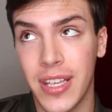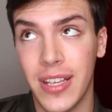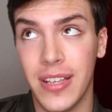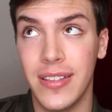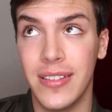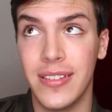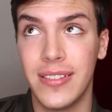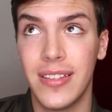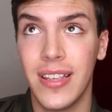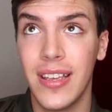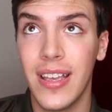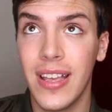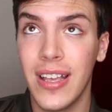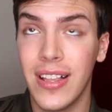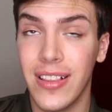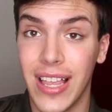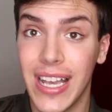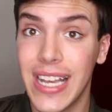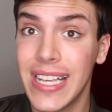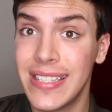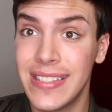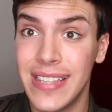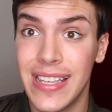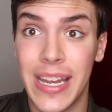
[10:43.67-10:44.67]
because
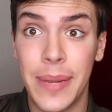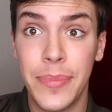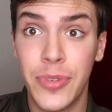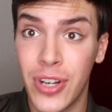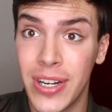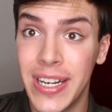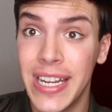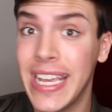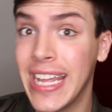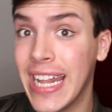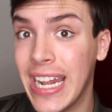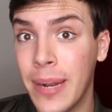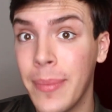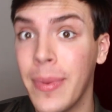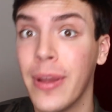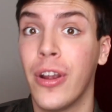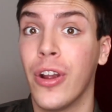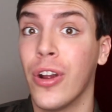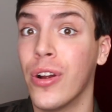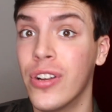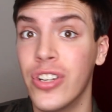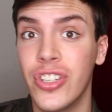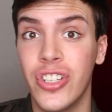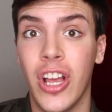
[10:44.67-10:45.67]
like I said, I'm trying to get out of my
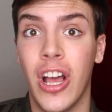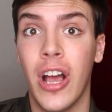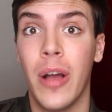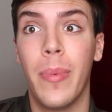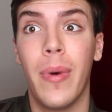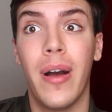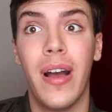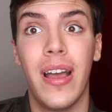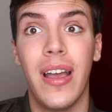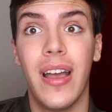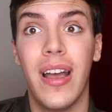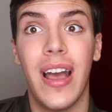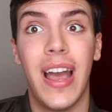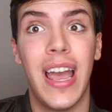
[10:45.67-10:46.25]
current job.